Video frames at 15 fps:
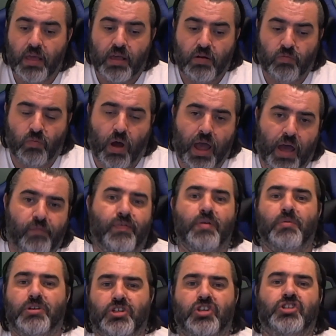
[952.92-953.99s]
Right, I think
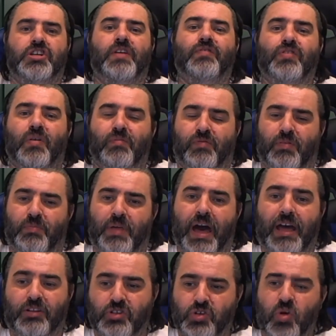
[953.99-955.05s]
we should shift on from that
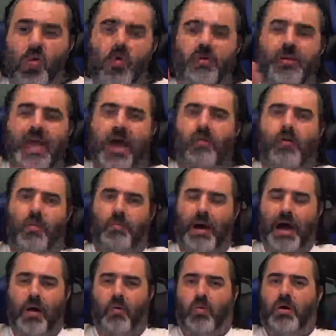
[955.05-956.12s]
and talk now
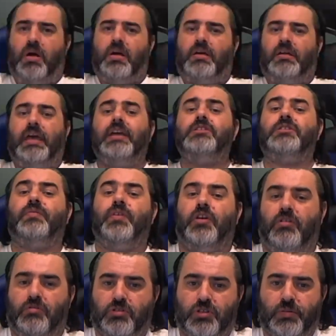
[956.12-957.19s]
about
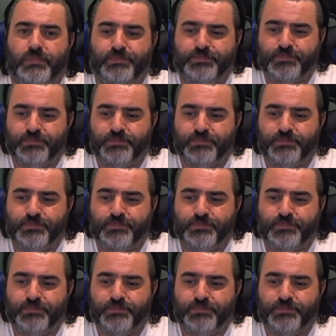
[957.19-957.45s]
interviews.